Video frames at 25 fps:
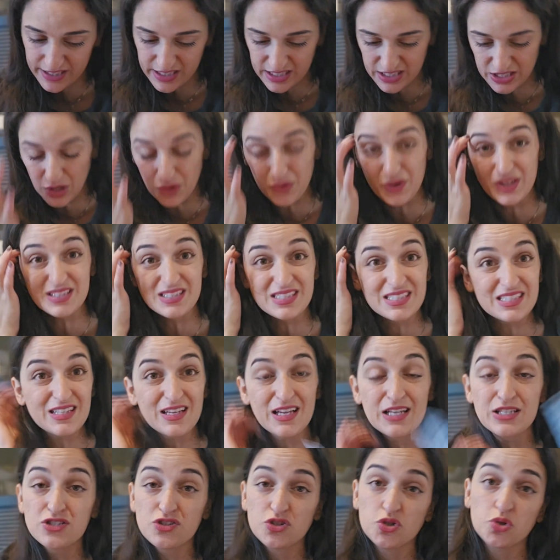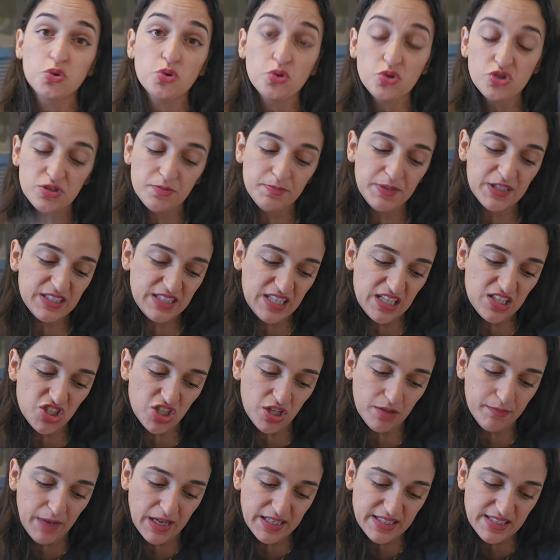So it's cool to be
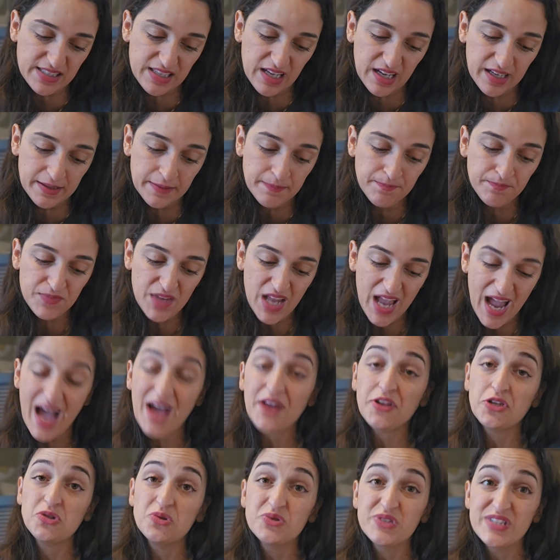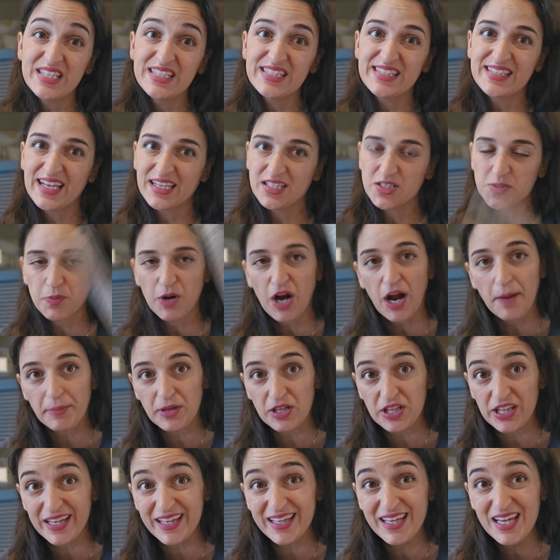teaching my son how to use these things
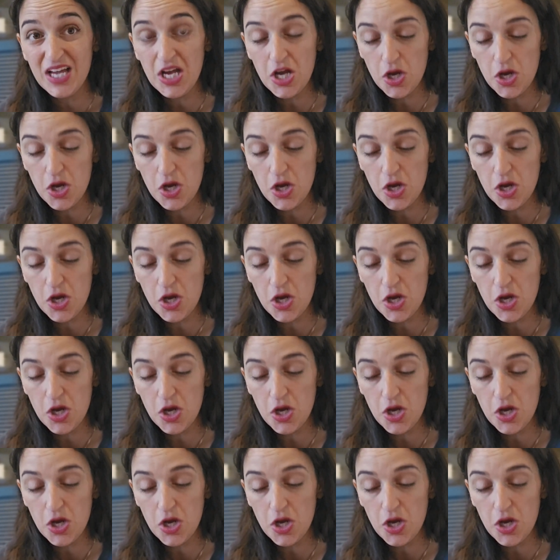properly.